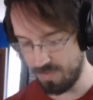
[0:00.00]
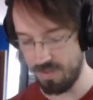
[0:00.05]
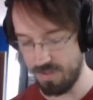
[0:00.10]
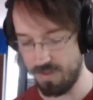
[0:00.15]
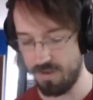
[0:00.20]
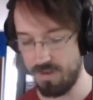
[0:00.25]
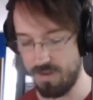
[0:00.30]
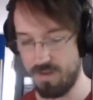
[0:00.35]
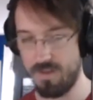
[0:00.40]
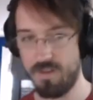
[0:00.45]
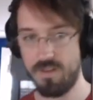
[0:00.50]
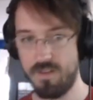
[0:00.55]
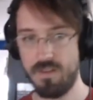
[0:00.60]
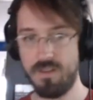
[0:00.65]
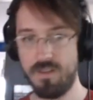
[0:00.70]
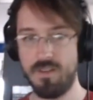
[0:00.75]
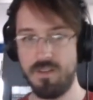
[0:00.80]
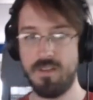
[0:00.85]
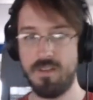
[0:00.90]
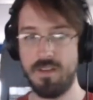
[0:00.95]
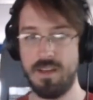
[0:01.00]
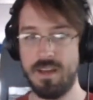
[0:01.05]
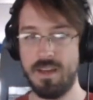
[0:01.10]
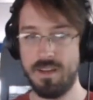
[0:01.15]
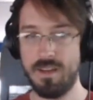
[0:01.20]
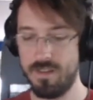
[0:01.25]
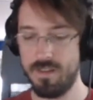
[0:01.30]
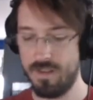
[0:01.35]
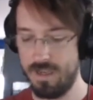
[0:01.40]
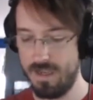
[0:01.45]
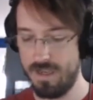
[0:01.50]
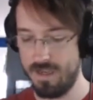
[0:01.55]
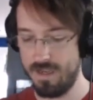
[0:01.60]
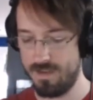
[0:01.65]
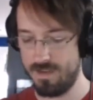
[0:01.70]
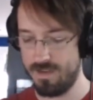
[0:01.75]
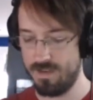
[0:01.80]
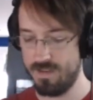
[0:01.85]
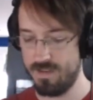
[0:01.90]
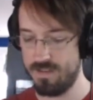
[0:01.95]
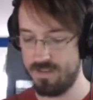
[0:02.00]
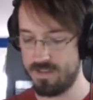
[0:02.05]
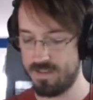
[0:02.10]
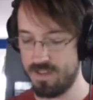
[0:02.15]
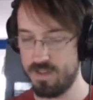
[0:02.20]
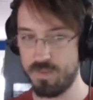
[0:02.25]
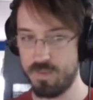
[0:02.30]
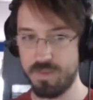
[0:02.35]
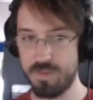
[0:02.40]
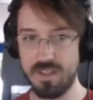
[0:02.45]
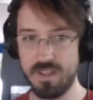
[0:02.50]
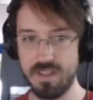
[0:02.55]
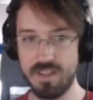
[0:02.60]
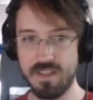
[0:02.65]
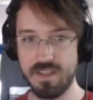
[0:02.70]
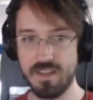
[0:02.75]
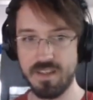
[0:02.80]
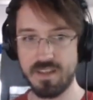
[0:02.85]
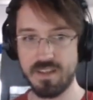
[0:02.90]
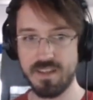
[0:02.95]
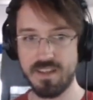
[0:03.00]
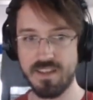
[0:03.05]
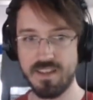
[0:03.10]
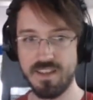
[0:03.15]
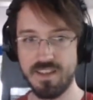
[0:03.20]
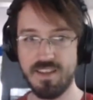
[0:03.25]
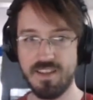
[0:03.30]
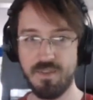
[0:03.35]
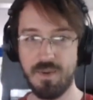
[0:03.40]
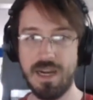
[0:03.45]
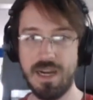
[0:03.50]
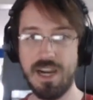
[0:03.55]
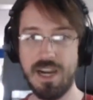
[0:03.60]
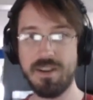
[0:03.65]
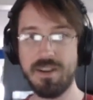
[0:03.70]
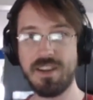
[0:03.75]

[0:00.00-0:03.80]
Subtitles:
here, out of the hat, is going to be... Wow, he